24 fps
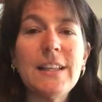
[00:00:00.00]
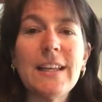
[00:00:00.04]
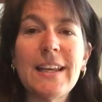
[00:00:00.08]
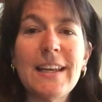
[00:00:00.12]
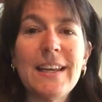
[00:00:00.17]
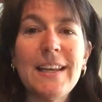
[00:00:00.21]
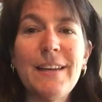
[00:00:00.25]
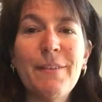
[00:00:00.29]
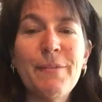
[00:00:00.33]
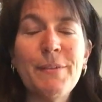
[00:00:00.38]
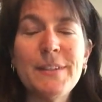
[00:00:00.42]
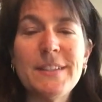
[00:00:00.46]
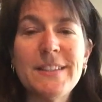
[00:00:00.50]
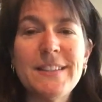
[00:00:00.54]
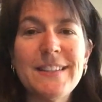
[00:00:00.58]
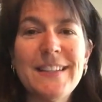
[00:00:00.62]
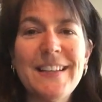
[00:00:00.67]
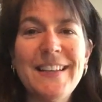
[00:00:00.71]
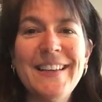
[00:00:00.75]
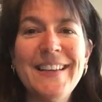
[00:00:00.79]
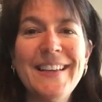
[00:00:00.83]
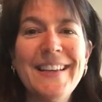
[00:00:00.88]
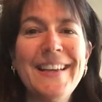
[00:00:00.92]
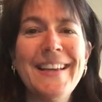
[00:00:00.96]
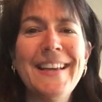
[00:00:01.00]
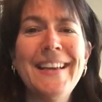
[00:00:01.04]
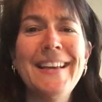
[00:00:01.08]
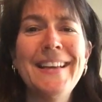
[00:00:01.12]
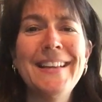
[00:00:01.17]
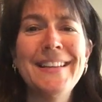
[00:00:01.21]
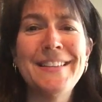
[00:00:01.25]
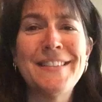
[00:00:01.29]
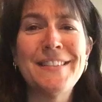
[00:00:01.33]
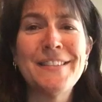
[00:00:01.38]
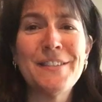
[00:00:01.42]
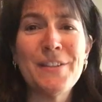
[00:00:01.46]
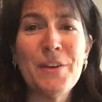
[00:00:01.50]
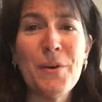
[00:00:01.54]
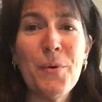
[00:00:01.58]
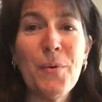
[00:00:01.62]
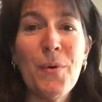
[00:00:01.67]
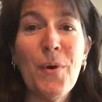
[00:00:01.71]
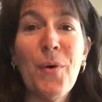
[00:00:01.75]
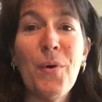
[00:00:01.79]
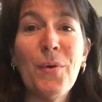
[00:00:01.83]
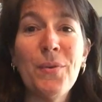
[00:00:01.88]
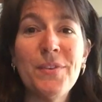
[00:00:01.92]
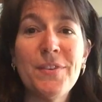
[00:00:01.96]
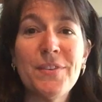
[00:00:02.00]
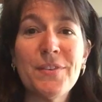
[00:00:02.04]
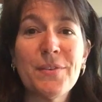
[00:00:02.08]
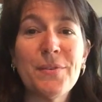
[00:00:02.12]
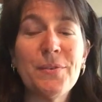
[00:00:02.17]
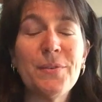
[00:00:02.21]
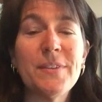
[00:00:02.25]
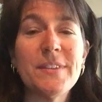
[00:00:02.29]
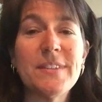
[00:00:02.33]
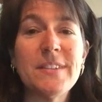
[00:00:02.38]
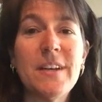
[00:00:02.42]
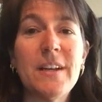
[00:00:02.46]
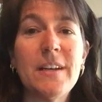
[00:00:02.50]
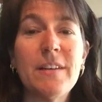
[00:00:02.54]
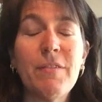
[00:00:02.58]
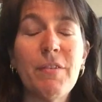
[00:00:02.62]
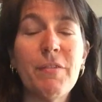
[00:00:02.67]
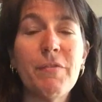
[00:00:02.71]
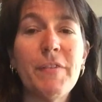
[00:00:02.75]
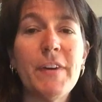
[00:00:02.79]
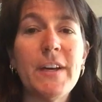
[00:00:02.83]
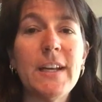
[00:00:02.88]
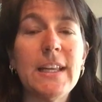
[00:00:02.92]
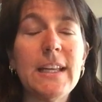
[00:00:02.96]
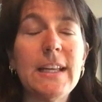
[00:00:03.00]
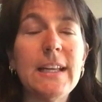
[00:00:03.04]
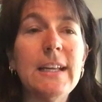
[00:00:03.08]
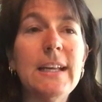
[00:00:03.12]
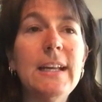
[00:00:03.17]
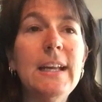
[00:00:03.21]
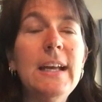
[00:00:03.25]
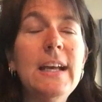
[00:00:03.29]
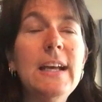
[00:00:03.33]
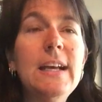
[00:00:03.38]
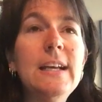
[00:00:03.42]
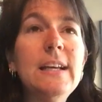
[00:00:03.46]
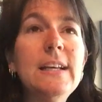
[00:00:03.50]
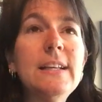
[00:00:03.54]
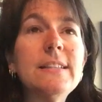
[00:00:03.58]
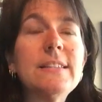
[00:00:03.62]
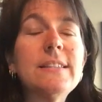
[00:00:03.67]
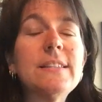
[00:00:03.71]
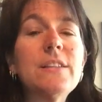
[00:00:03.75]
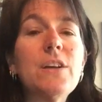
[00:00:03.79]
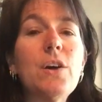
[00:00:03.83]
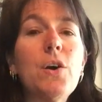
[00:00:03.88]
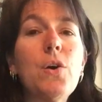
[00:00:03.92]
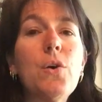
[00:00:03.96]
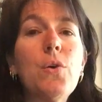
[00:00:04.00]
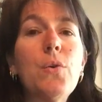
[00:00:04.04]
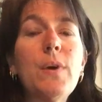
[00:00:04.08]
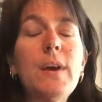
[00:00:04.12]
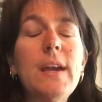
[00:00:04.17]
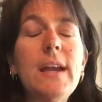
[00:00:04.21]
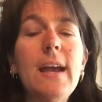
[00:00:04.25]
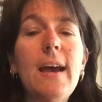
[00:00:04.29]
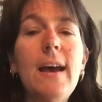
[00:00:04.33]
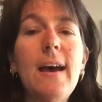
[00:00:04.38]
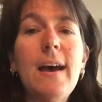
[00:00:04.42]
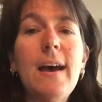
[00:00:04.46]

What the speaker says: Like, it was so old school, it's not even funny. So